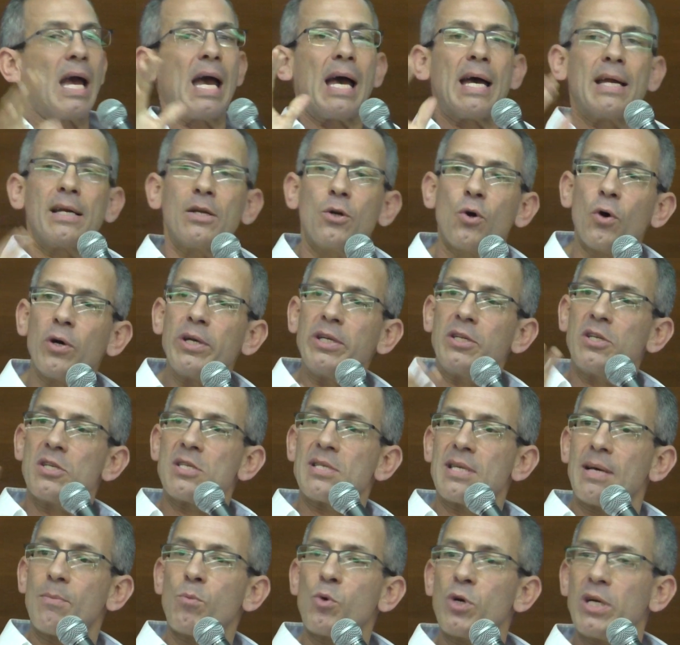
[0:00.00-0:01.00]
and going to
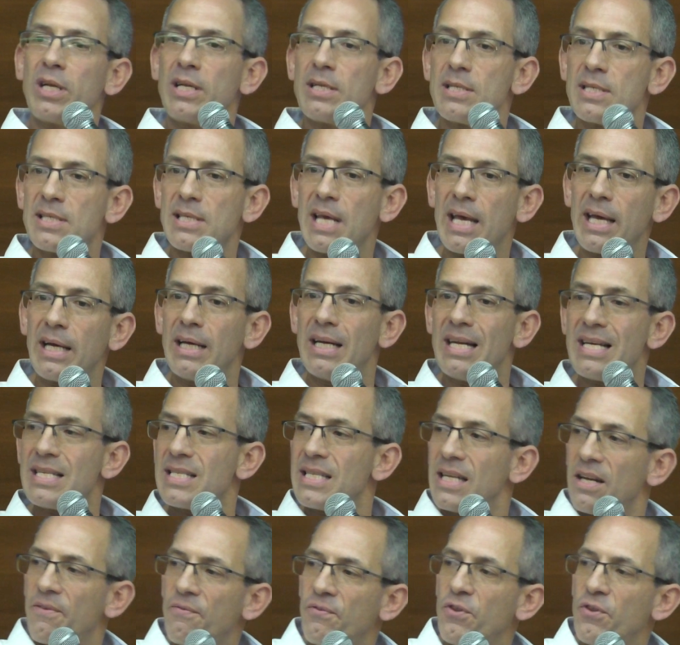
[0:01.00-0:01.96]
someone and saying, listen,